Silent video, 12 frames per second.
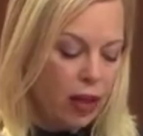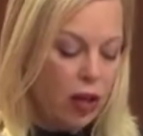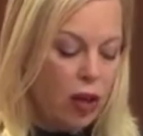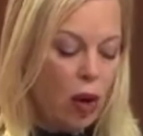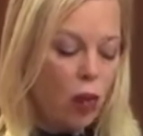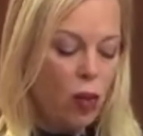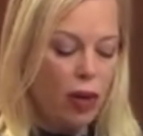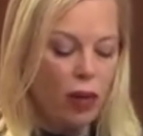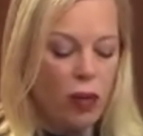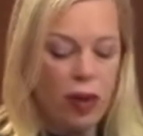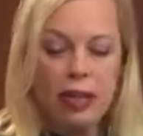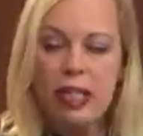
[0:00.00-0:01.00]
No one
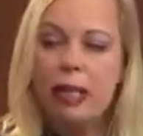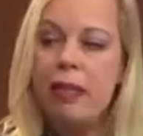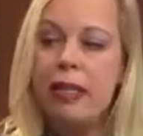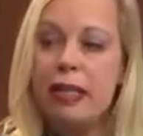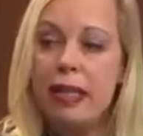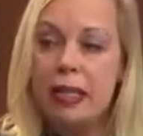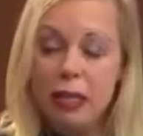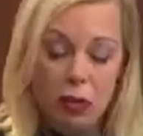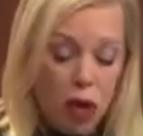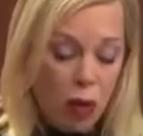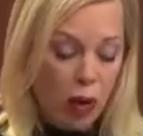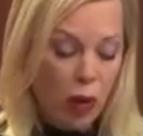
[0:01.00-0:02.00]
wants
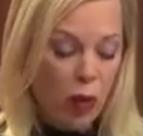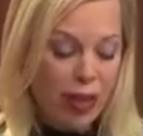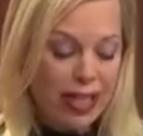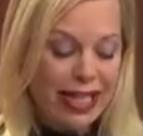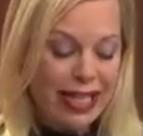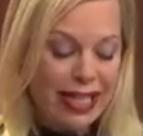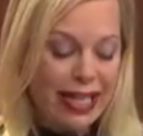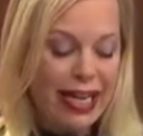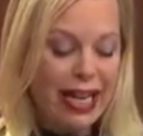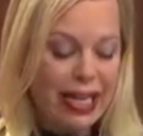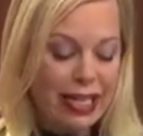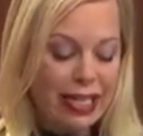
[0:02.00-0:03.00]
to see
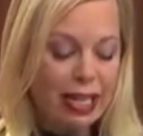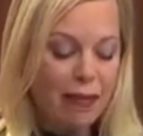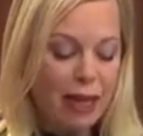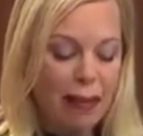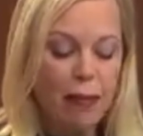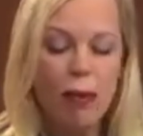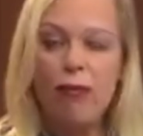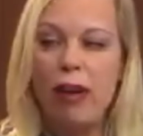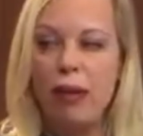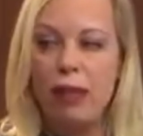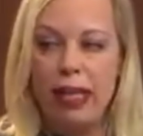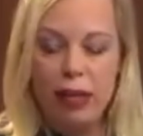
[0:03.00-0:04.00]
innocent people
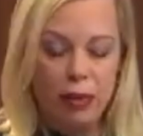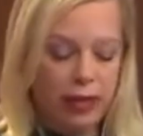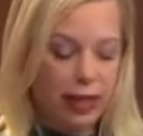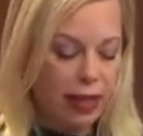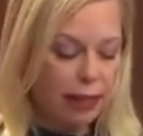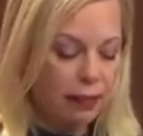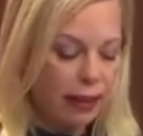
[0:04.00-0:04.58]
found guilty.